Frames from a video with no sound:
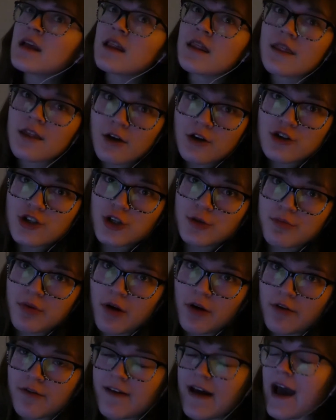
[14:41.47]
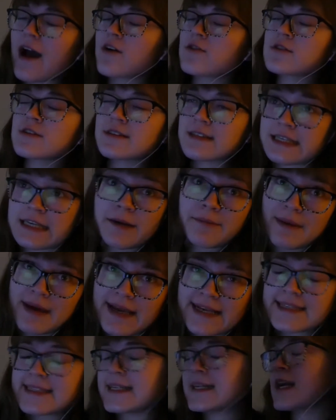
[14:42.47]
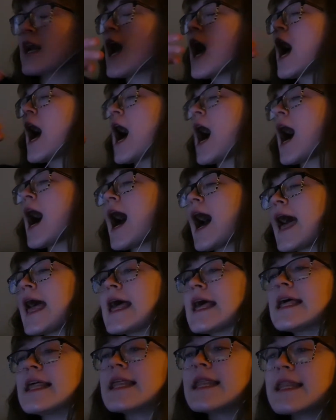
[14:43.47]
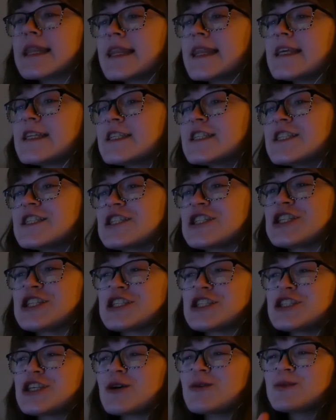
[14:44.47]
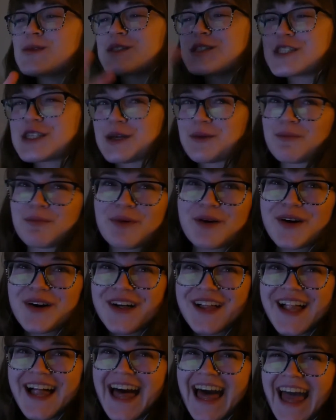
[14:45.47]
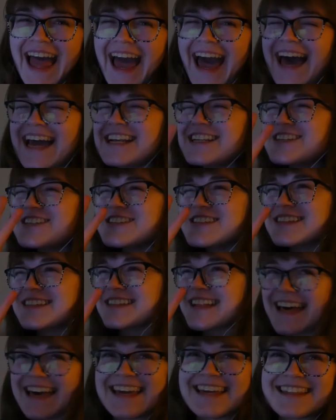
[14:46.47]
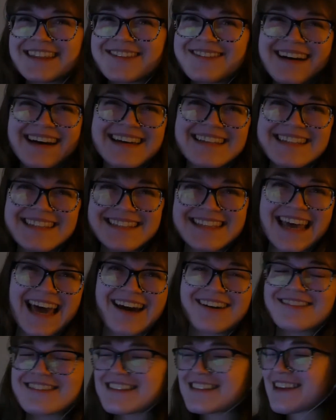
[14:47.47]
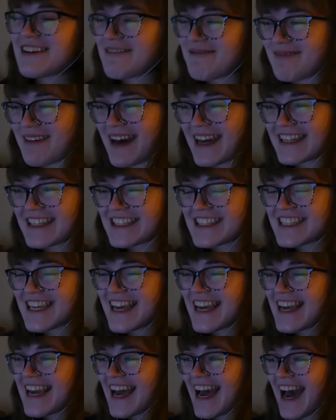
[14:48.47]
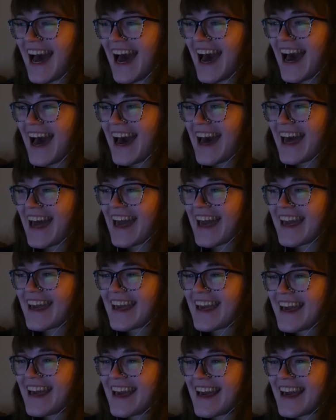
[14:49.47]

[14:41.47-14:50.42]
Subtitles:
Those are profoundly amazing. This is just so simple. I just like the way it sounds so much. I